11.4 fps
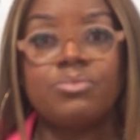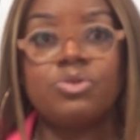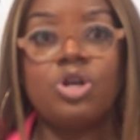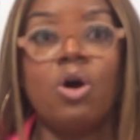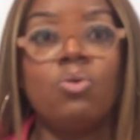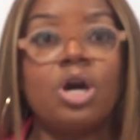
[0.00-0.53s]

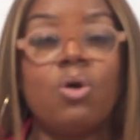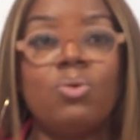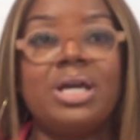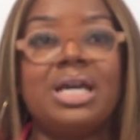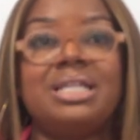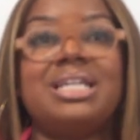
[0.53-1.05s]
Don't
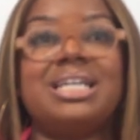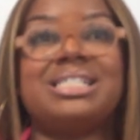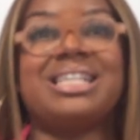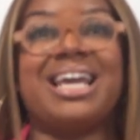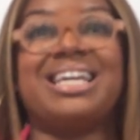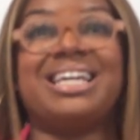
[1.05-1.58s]
go in this
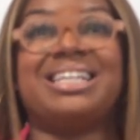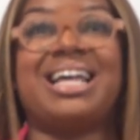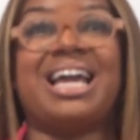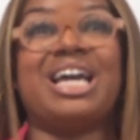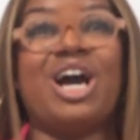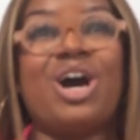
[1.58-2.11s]
thinking
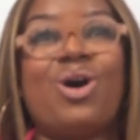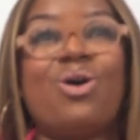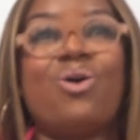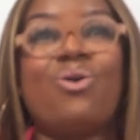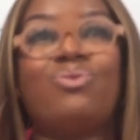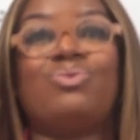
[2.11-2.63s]
like,
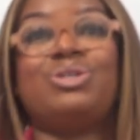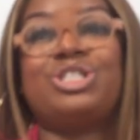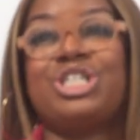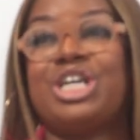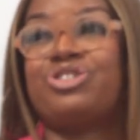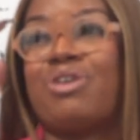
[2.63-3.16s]
oh,
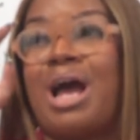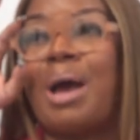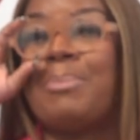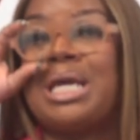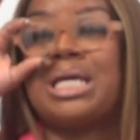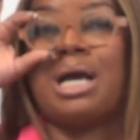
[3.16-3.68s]
she
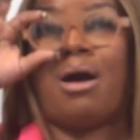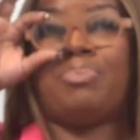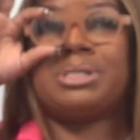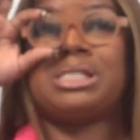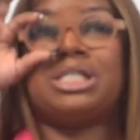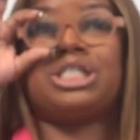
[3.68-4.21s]
trying to be
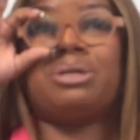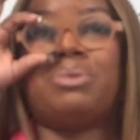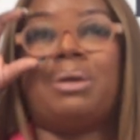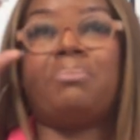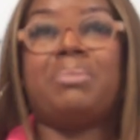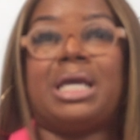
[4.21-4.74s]
competition
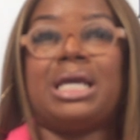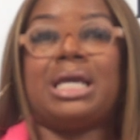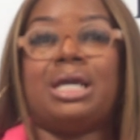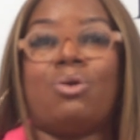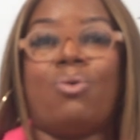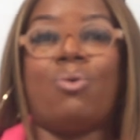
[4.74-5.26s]
with
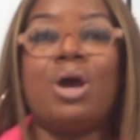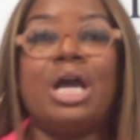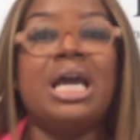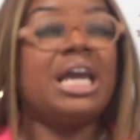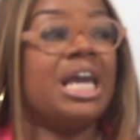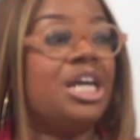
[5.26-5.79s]
me, or
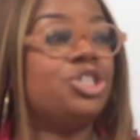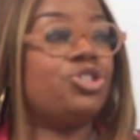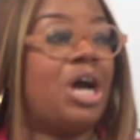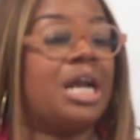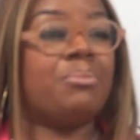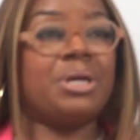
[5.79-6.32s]
he
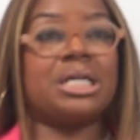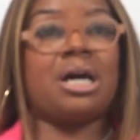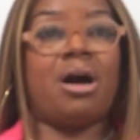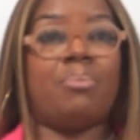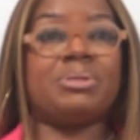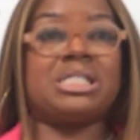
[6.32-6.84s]
trying to be
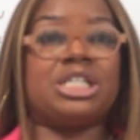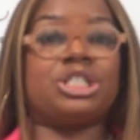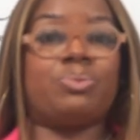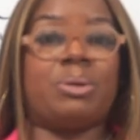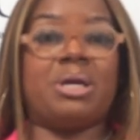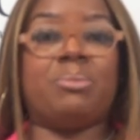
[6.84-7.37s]
competition
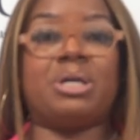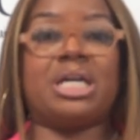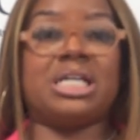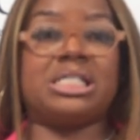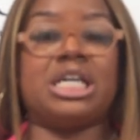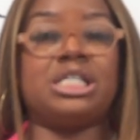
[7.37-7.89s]
with me
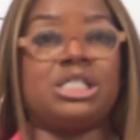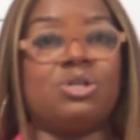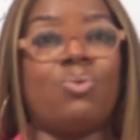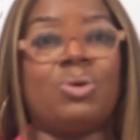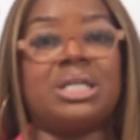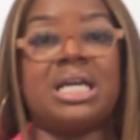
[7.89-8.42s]
because he's
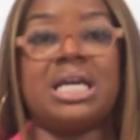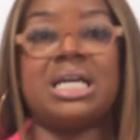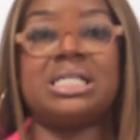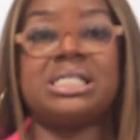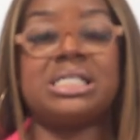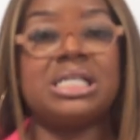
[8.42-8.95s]
doing
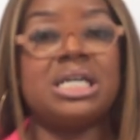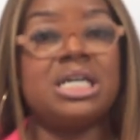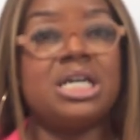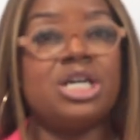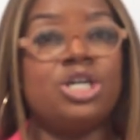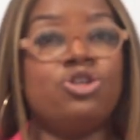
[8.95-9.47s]
this.
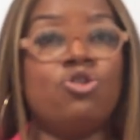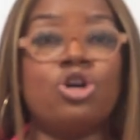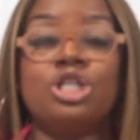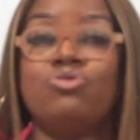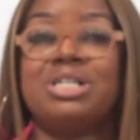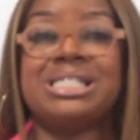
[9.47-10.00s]
You
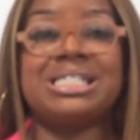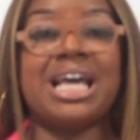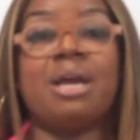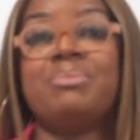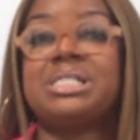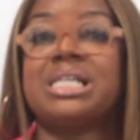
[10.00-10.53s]
can do the
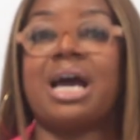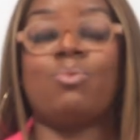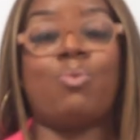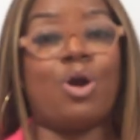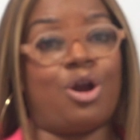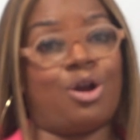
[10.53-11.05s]
same
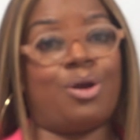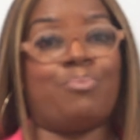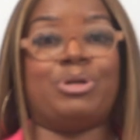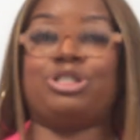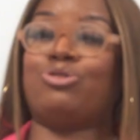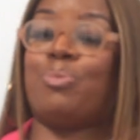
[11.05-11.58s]
exact work,
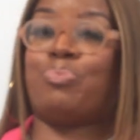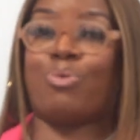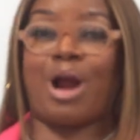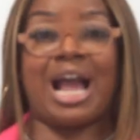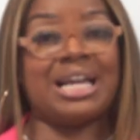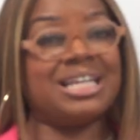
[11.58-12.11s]
but you could
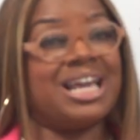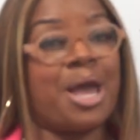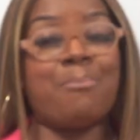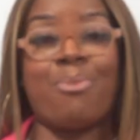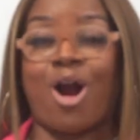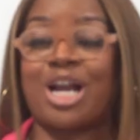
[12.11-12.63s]
brand it
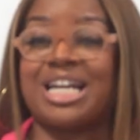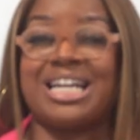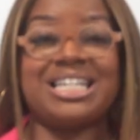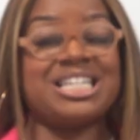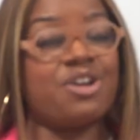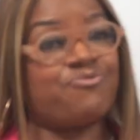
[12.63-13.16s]
and market
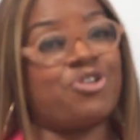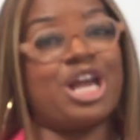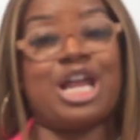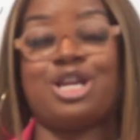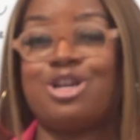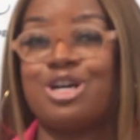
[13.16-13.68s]
it different
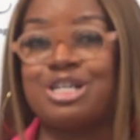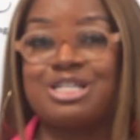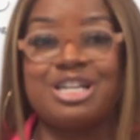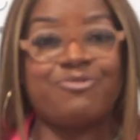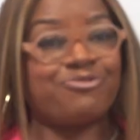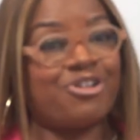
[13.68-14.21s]
and look
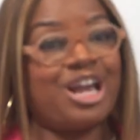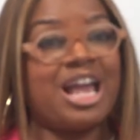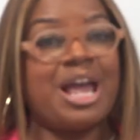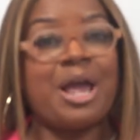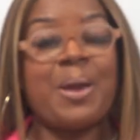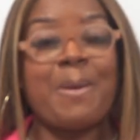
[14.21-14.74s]
different
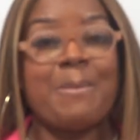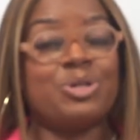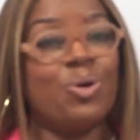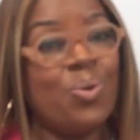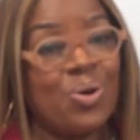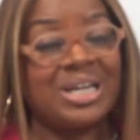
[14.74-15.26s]

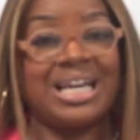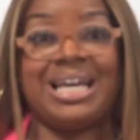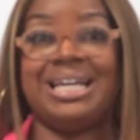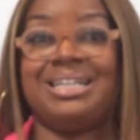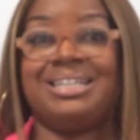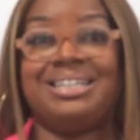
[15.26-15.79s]
doing
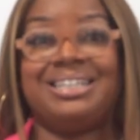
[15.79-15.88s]
it.